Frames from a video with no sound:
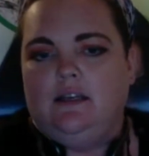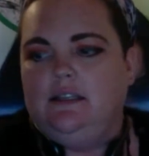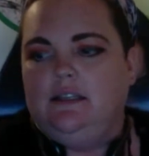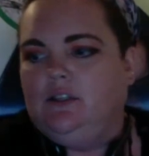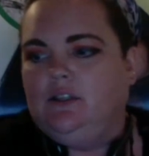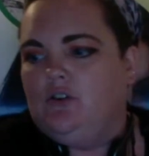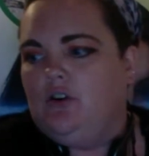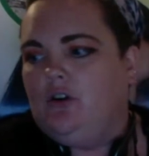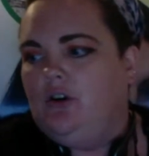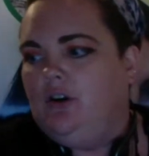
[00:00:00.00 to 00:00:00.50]

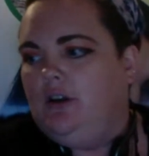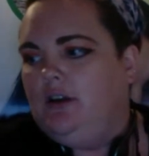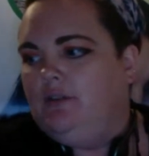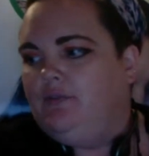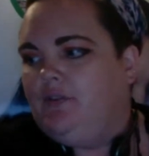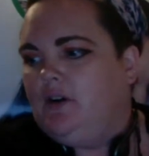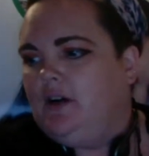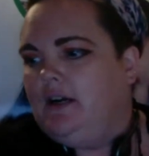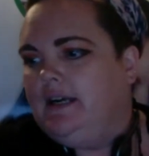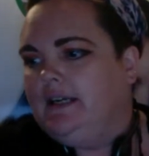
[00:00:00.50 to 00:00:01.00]
You know,
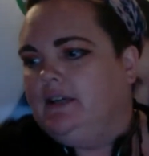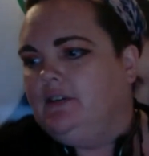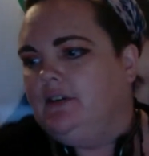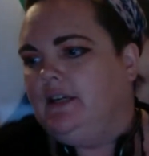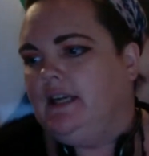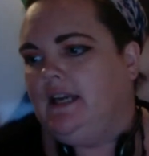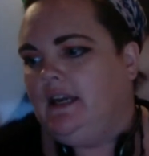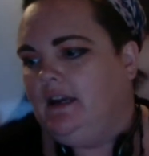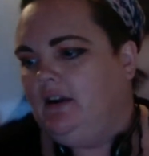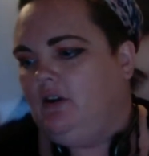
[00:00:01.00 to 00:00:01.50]
if I
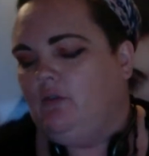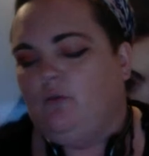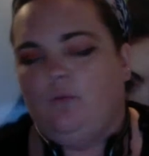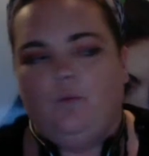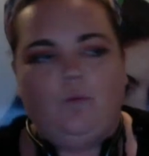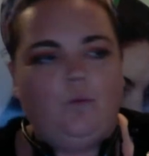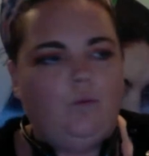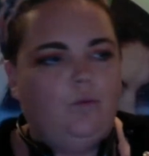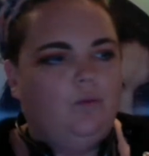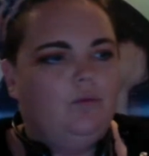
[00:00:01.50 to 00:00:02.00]
could get
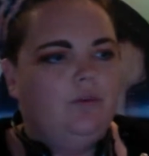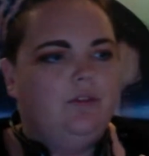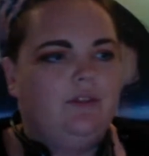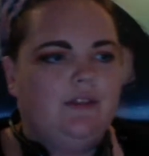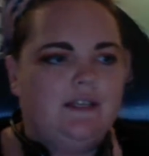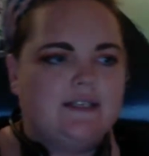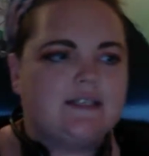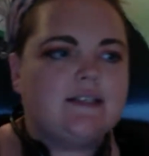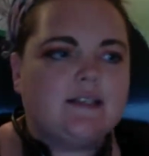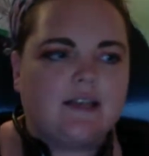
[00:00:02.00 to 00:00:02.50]

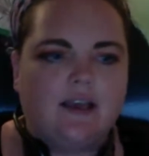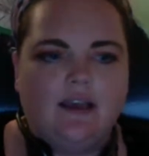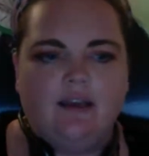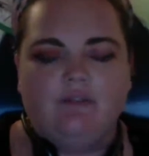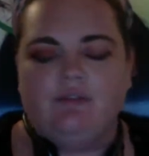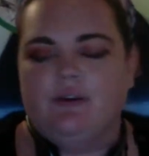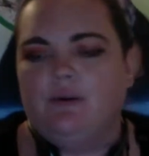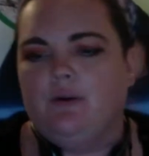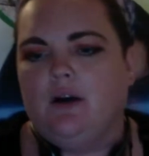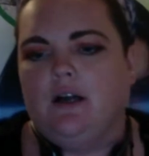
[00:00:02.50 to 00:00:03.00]
this
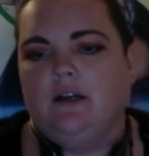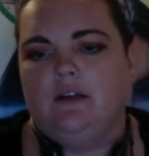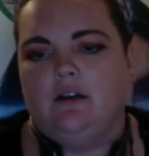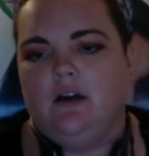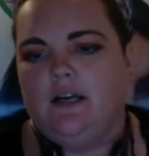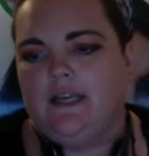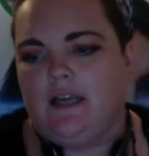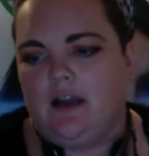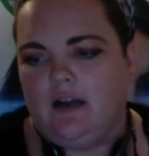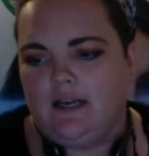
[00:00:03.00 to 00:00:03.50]
to
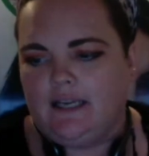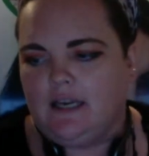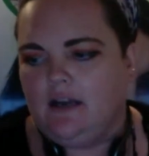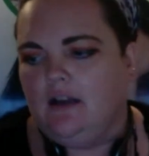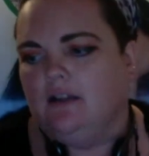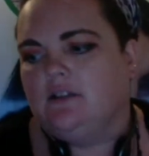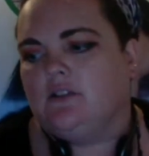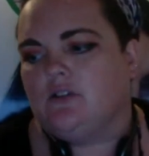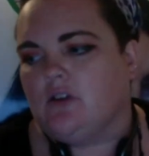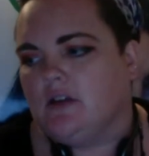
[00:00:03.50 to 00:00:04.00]
everyone, I
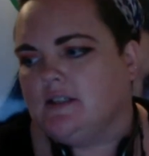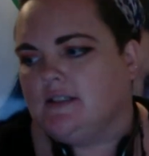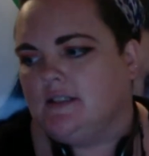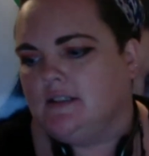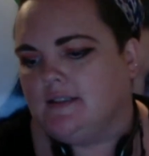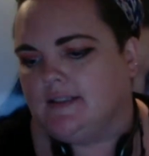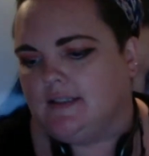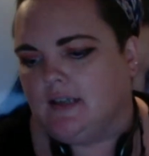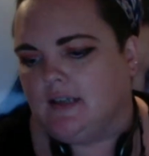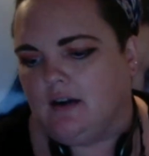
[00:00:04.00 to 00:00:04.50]
can't
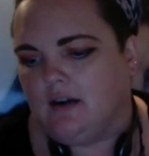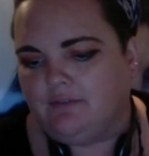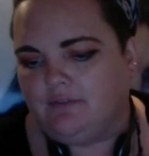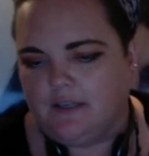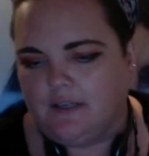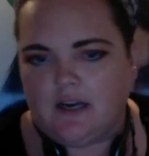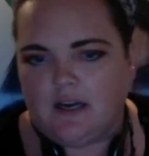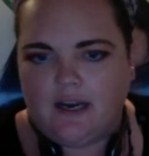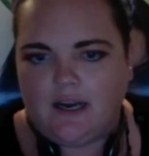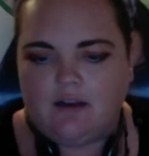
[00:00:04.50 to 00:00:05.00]
stress this
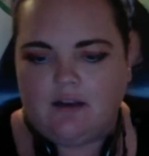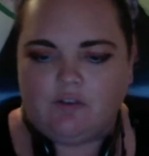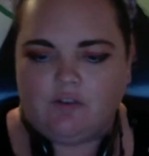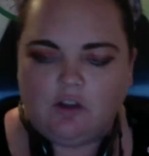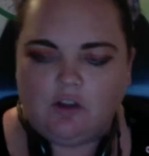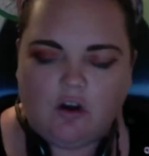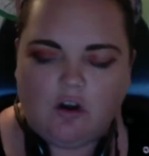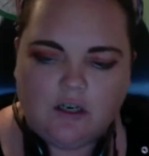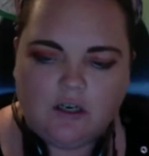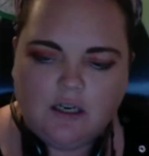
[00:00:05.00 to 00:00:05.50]
enough, and I
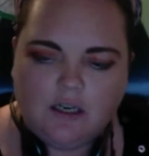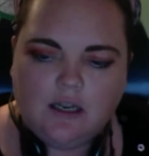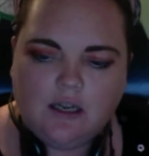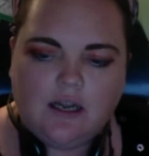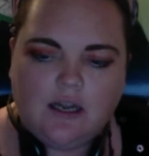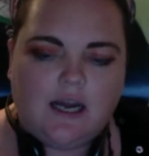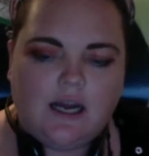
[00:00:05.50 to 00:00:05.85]
have a lot.